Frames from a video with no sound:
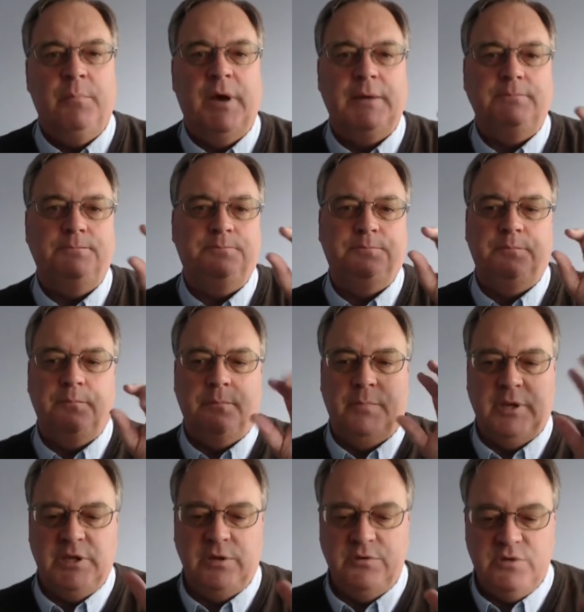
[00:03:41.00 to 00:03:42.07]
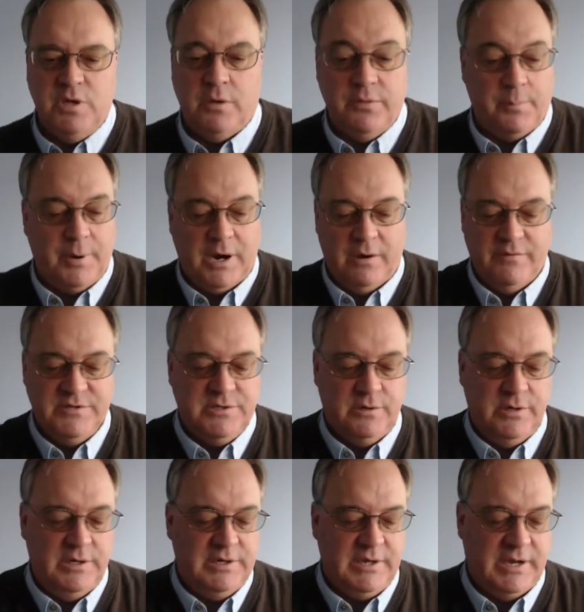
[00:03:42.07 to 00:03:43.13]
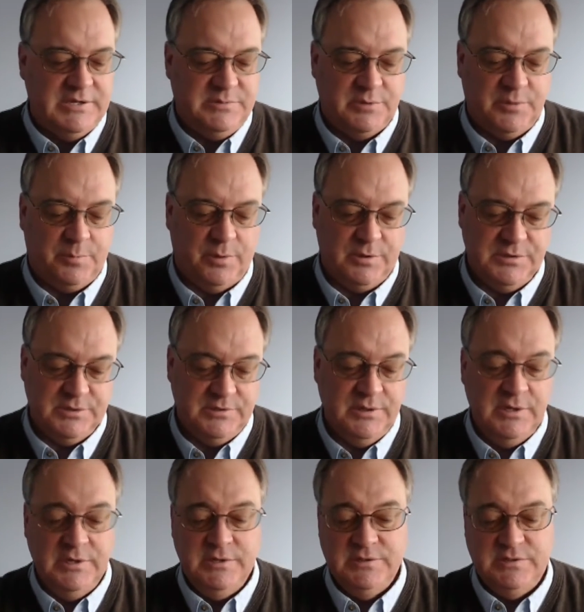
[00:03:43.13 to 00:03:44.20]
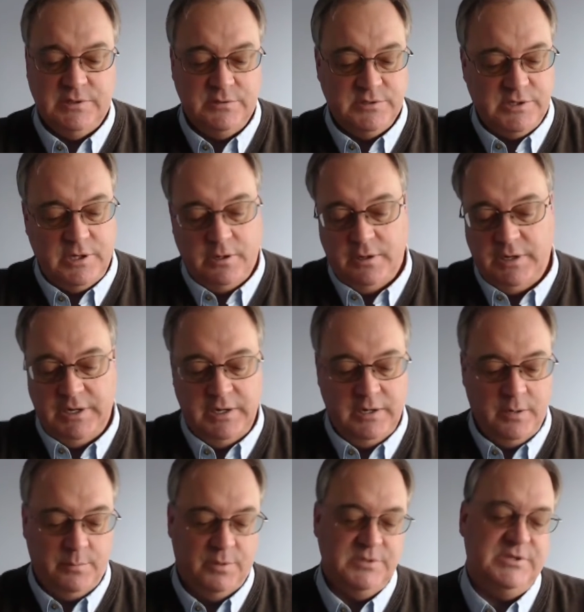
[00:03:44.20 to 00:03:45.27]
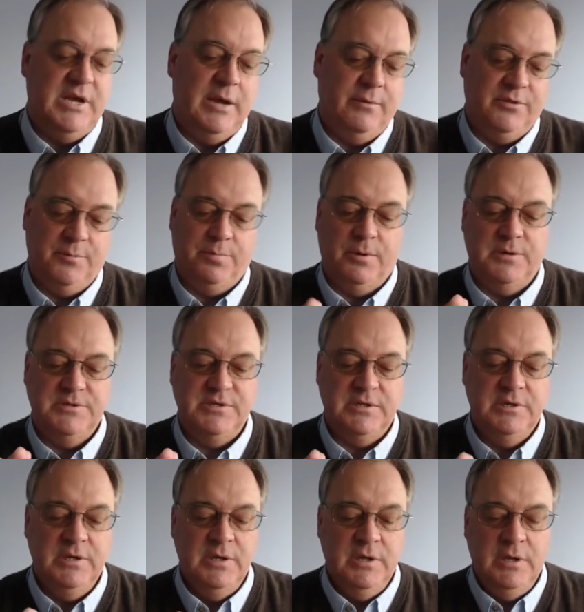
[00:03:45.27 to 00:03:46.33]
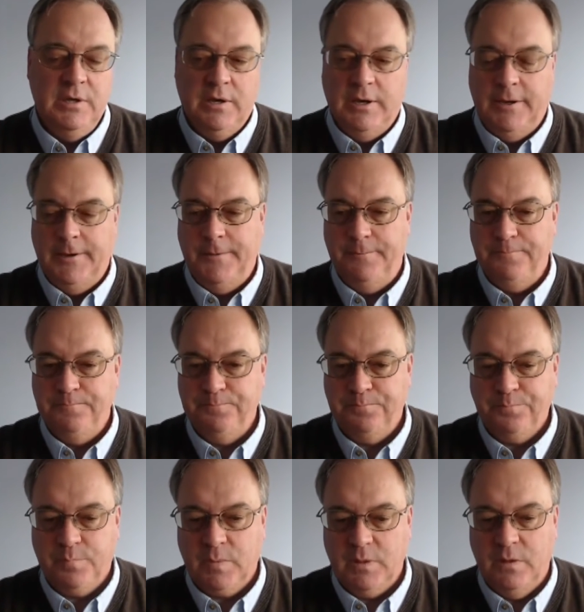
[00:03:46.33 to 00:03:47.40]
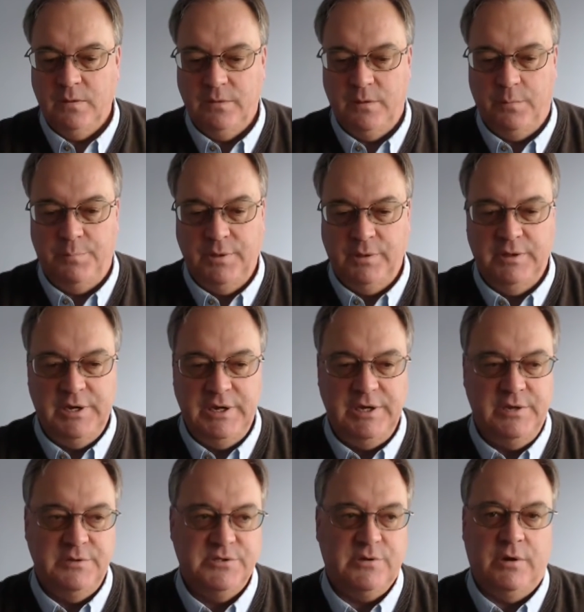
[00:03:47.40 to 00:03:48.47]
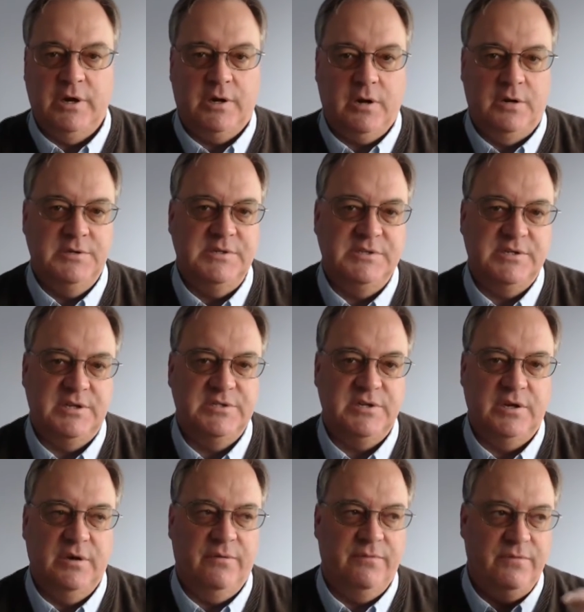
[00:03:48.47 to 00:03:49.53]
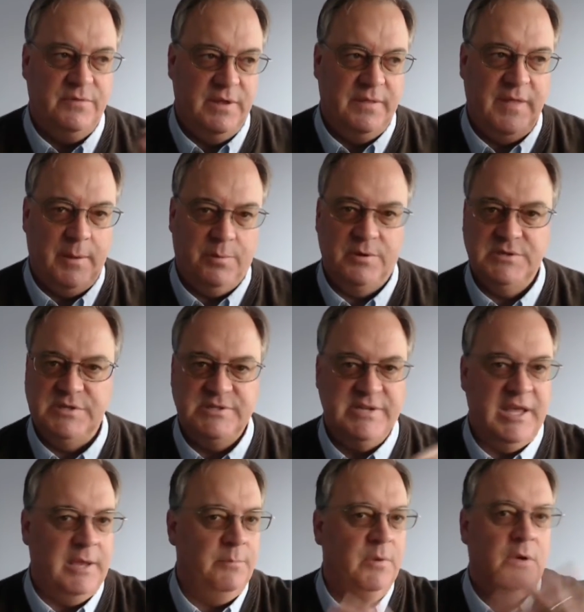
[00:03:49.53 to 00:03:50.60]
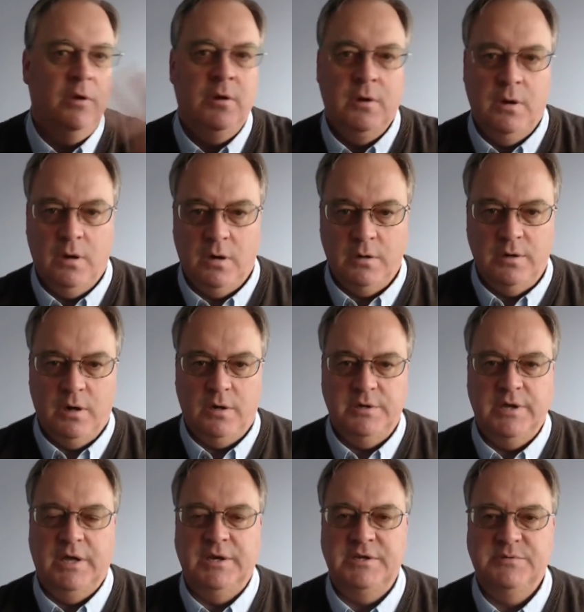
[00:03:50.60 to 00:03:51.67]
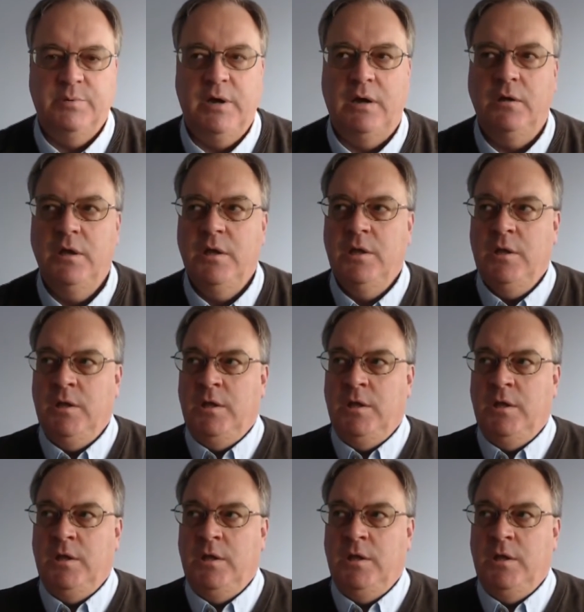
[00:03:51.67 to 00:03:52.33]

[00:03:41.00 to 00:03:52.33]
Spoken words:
But the power of attorney dies with the person. Social Security numbers die with the person. The ability to use credit cards and such in that person's name are done as well.